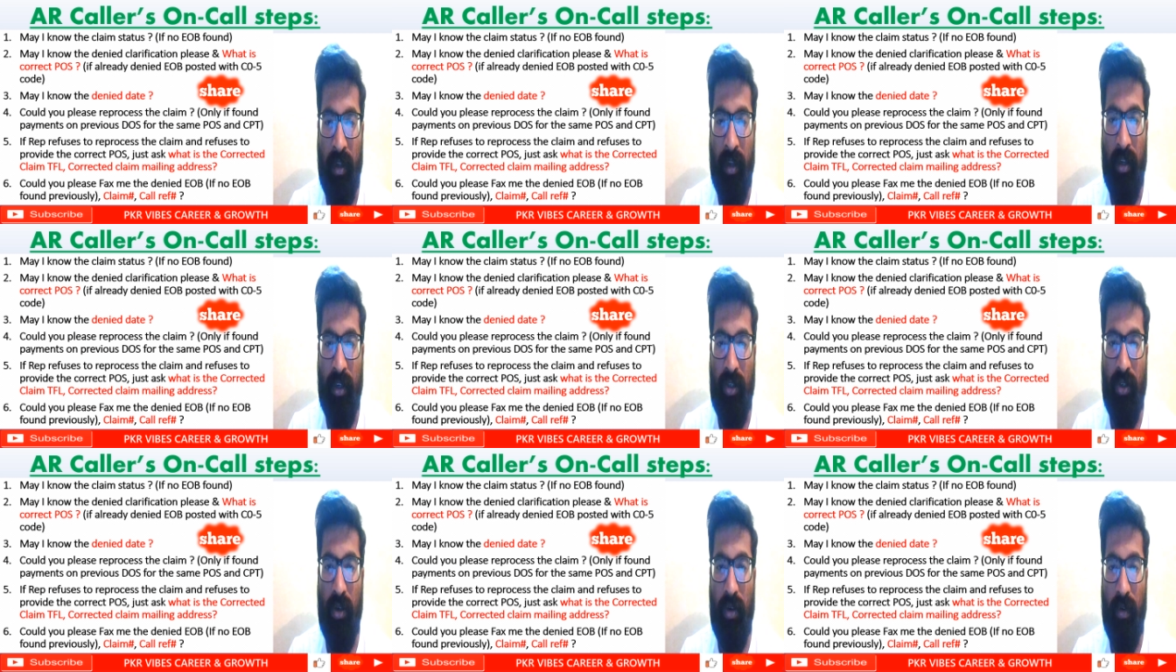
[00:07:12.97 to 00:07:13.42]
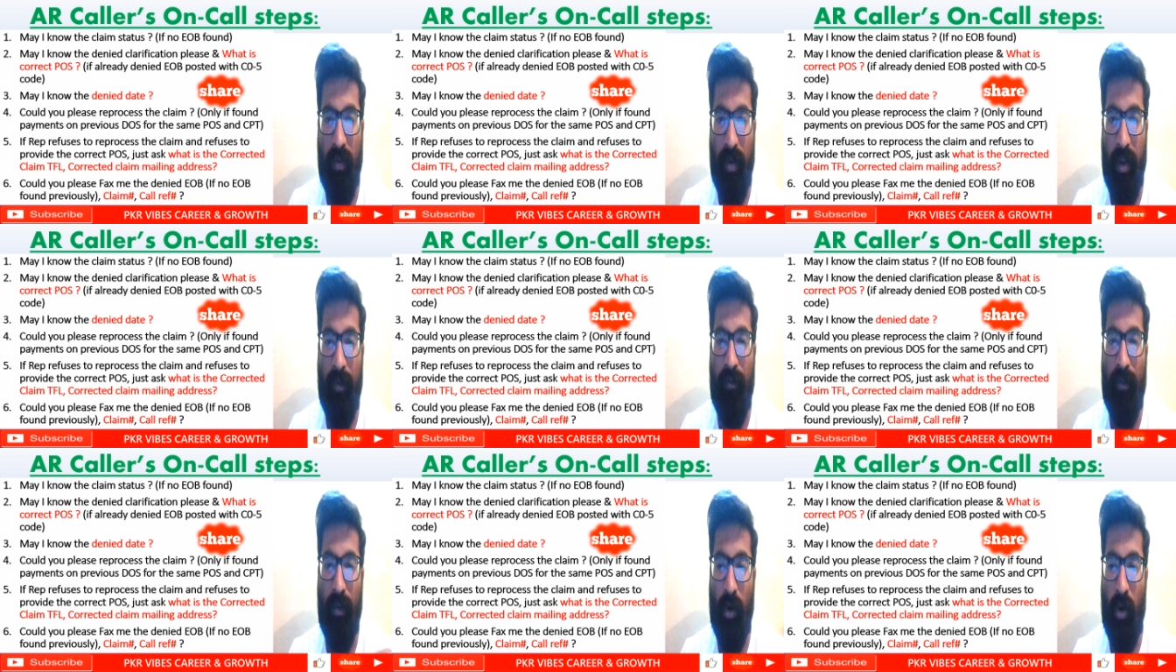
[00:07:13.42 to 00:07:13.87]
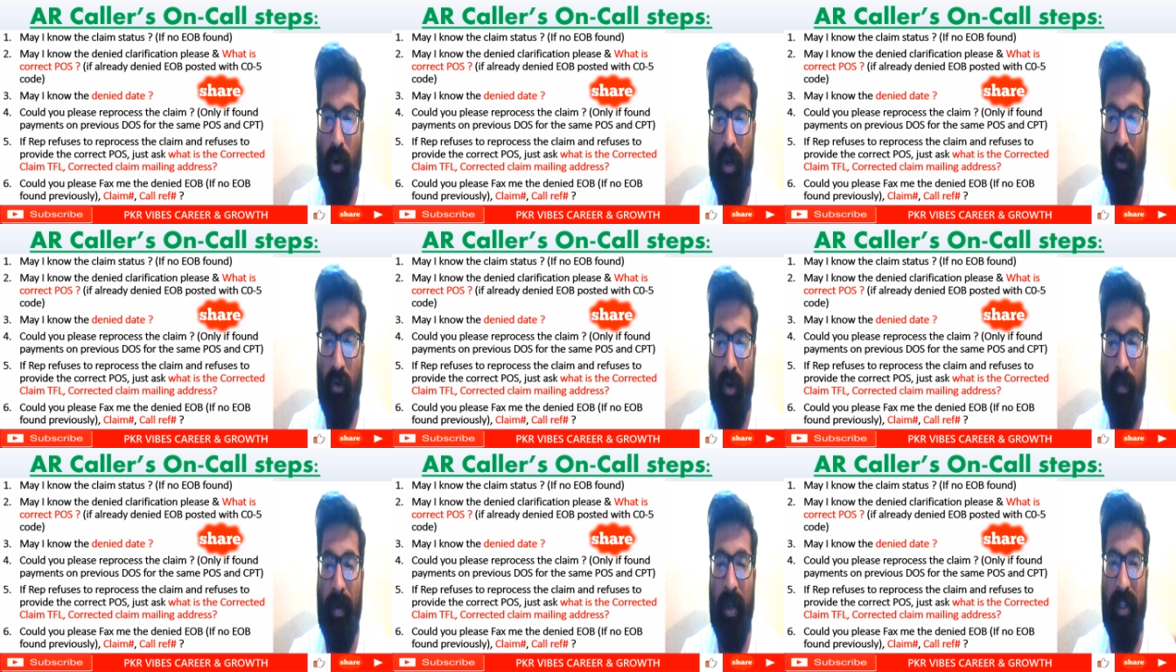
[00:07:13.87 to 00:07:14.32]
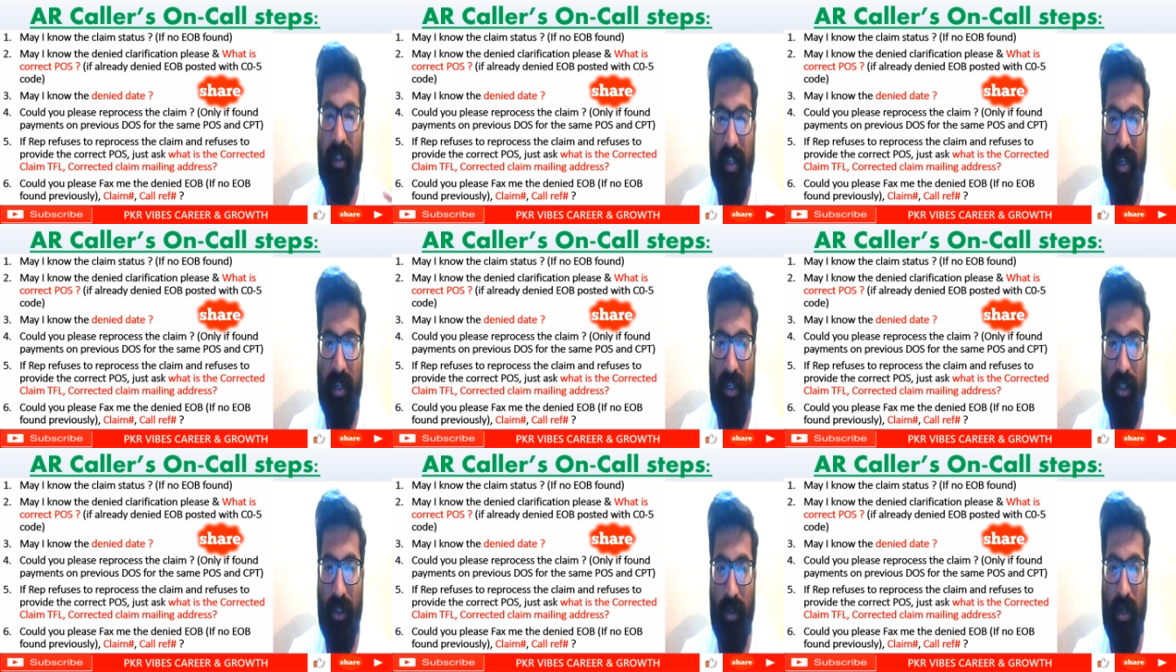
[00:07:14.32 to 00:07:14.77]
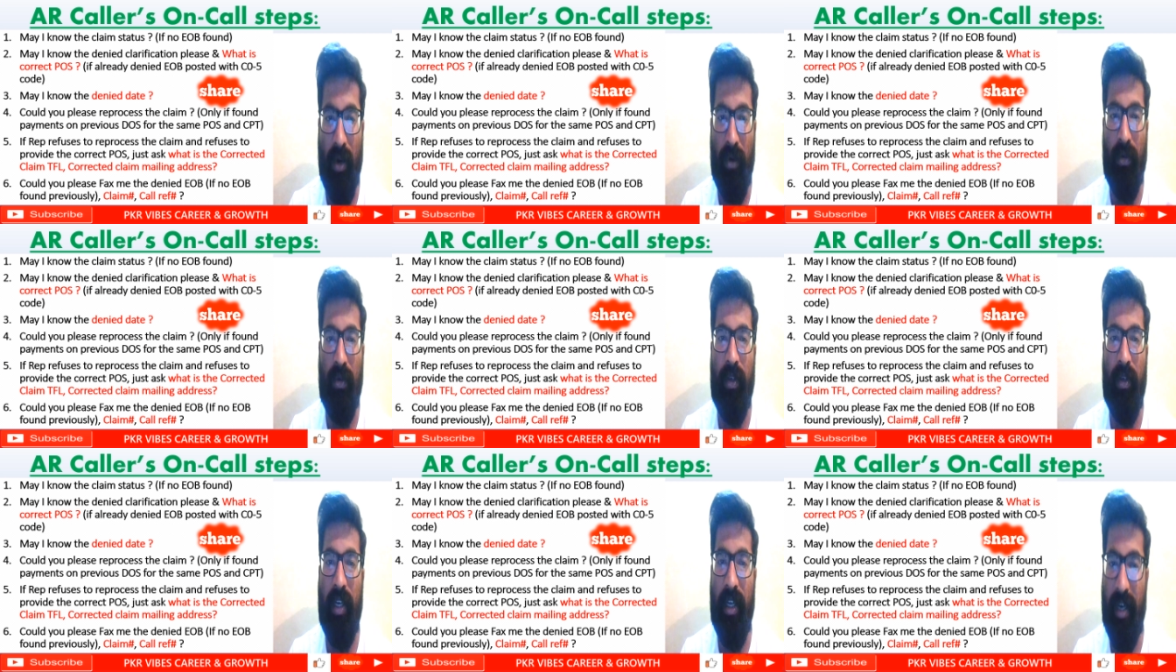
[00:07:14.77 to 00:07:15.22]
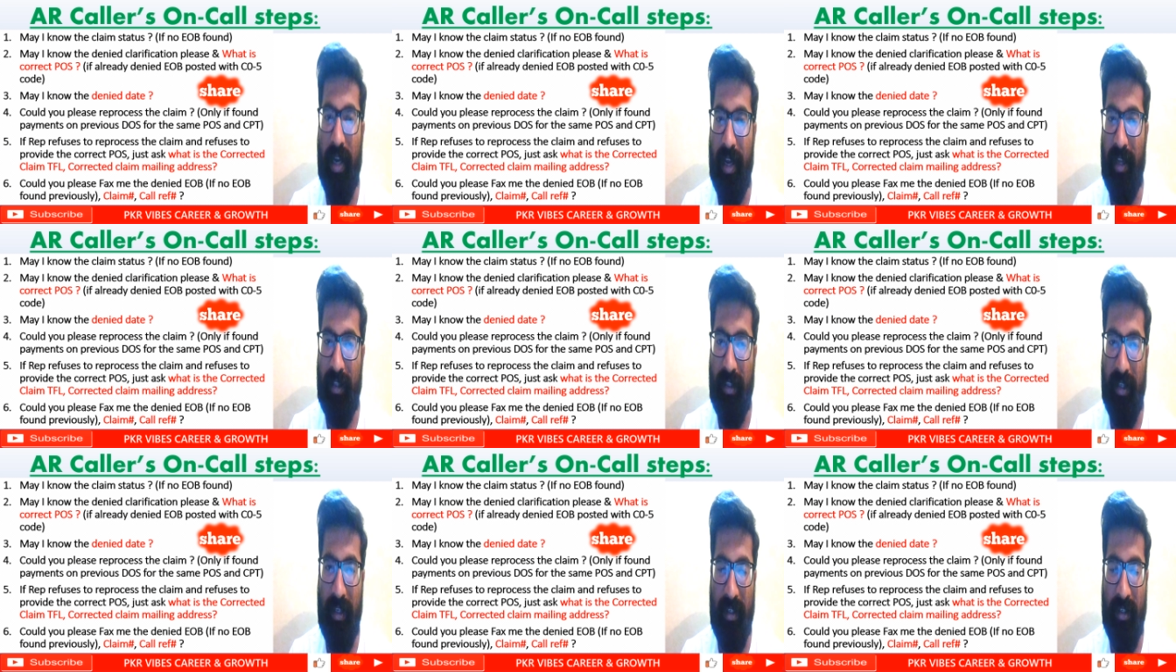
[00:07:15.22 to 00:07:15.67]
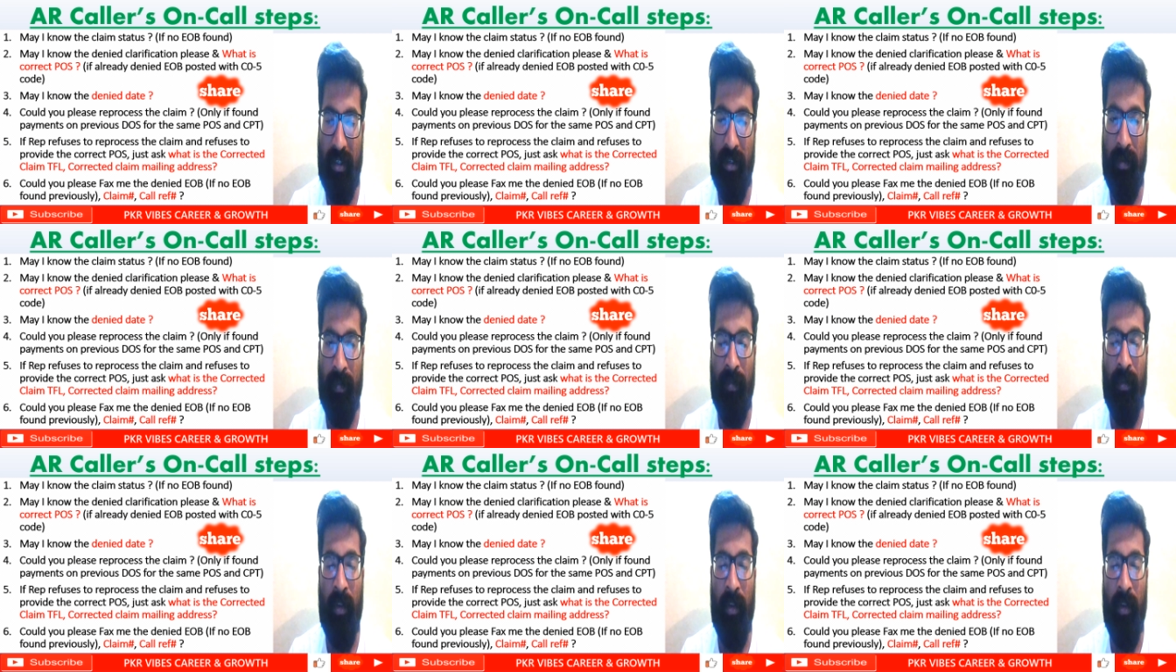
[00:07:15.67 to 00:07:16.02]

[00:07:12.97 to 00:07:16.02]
So if no UOB, then you should have to tell like this.